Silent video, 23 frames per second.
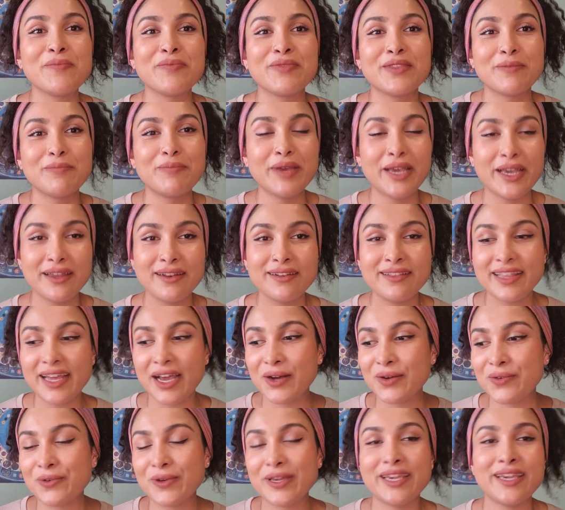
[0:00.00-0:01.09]
The bed
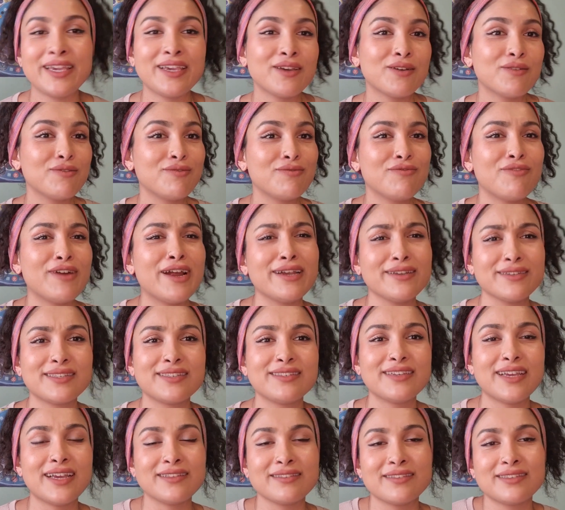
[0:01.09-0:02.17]
that we
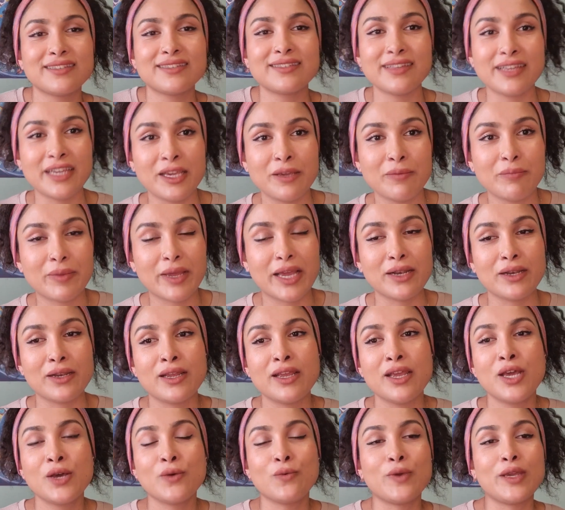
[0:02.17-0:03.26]
rest and sleep and
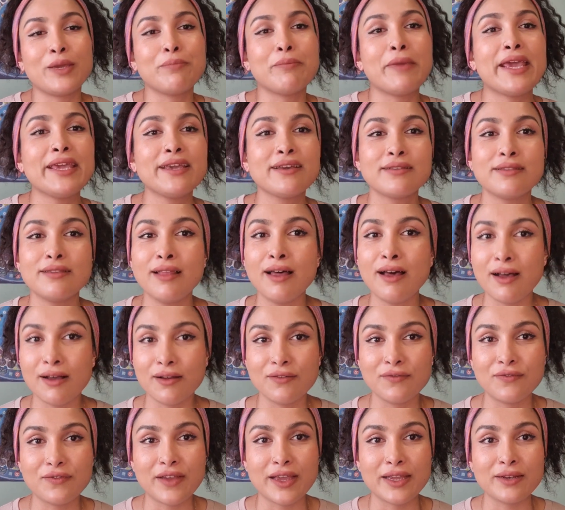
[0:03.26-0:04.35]
we make
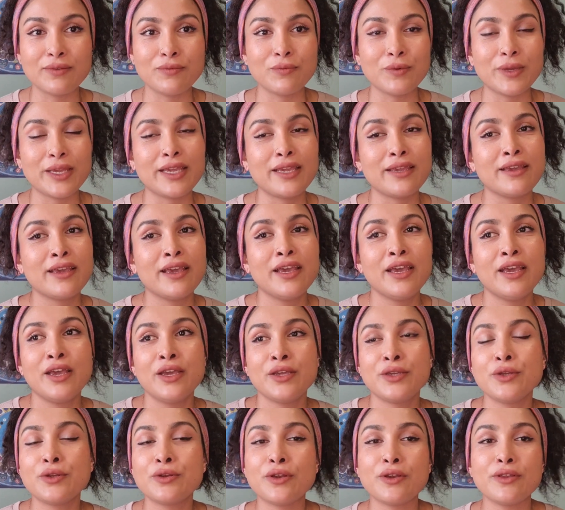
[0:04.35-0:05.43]
love, and we,
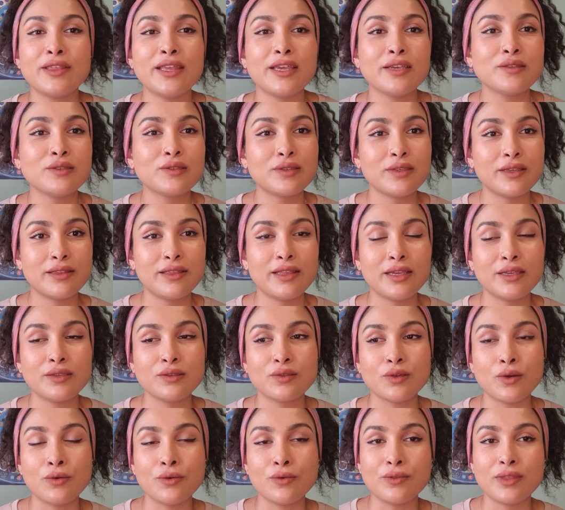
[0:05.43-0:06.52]
you know,
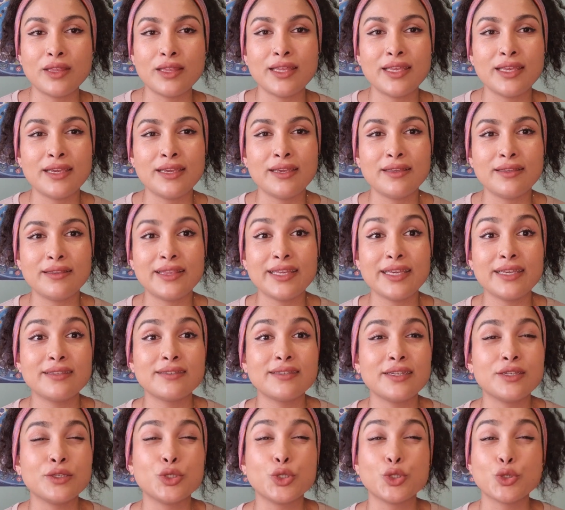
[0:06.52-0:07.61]
there's all these
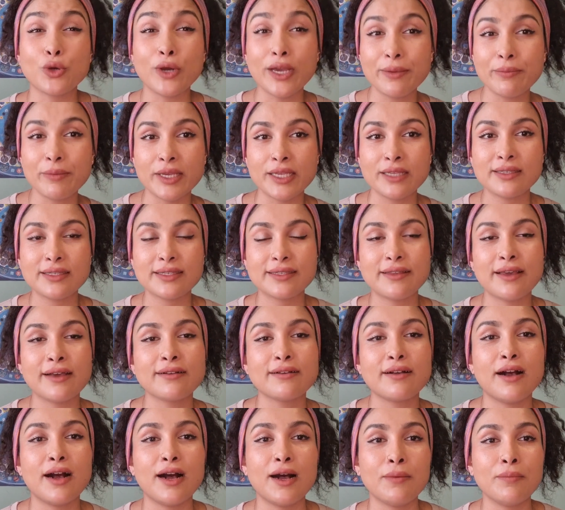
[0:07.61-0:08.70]
enjoyments that
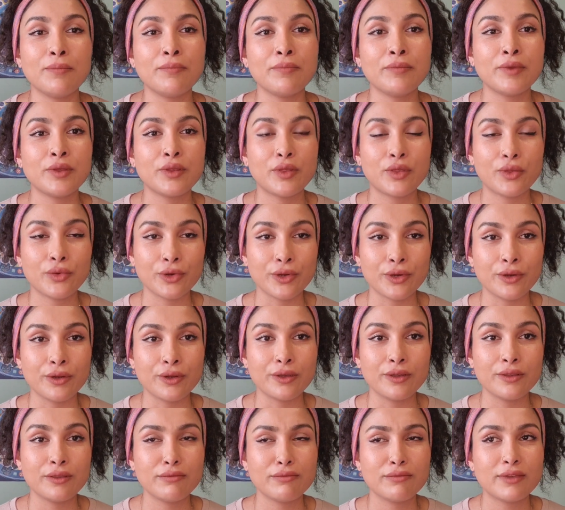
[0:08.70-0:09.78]
come
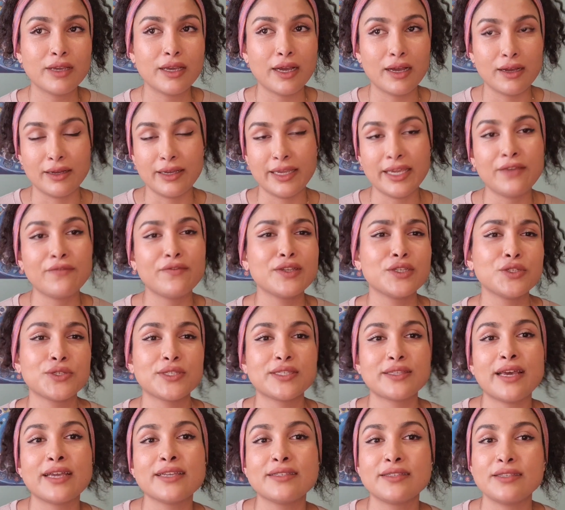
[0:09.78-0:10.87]
through, even
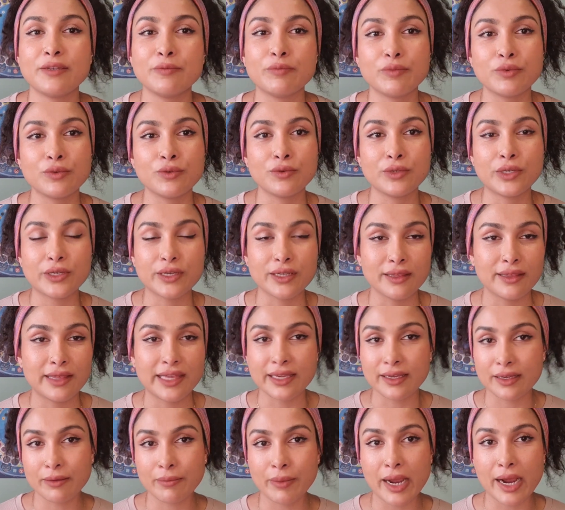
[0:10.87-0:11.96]
just that symbol you can
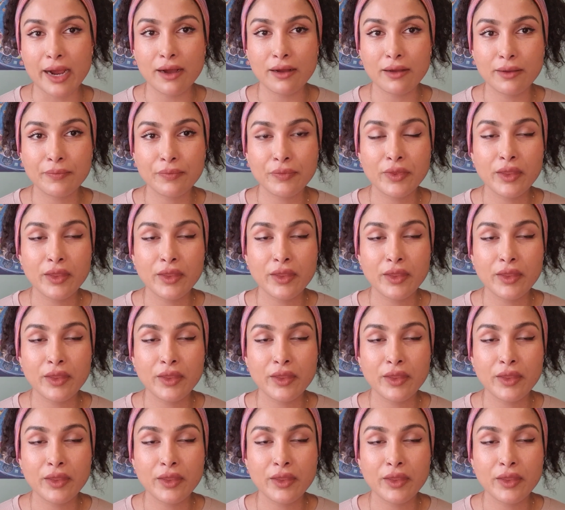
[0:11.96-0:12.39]
think about.